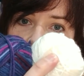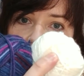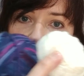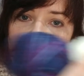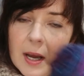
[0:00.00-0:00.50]

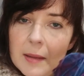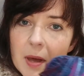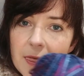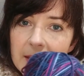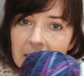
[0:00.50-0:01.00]
is what
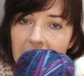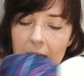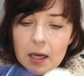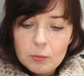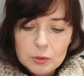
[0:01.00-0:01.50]
I'm
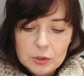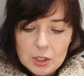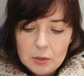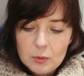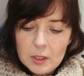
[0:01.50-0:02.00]
thinking I will
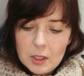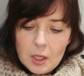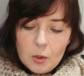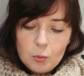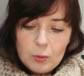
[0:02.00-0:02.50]
do
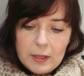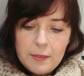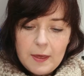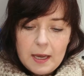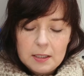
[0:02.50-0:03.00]

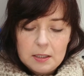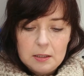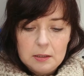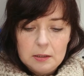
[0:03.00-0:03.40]
with that.